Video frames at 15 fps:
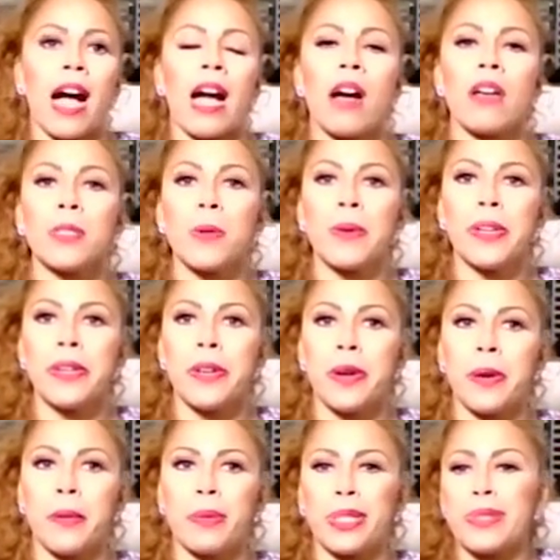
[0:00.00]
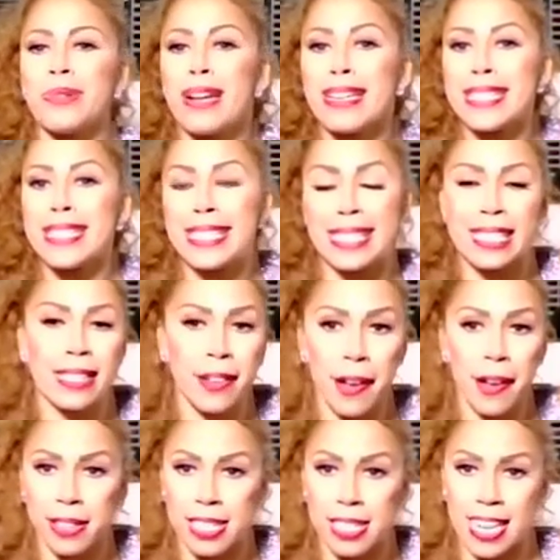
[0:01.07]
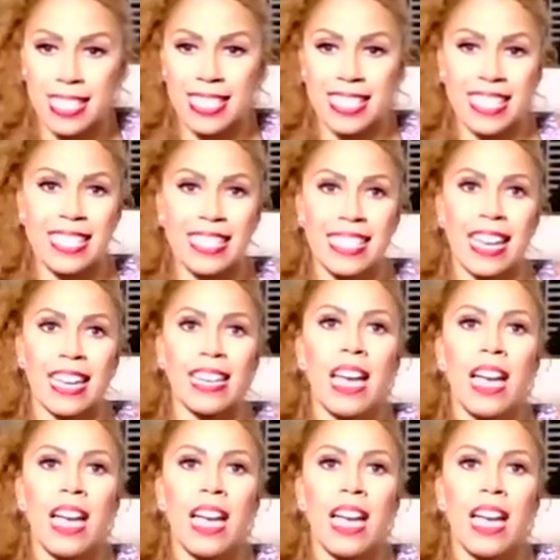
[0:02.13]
I also want to know what you guys did the holiday season.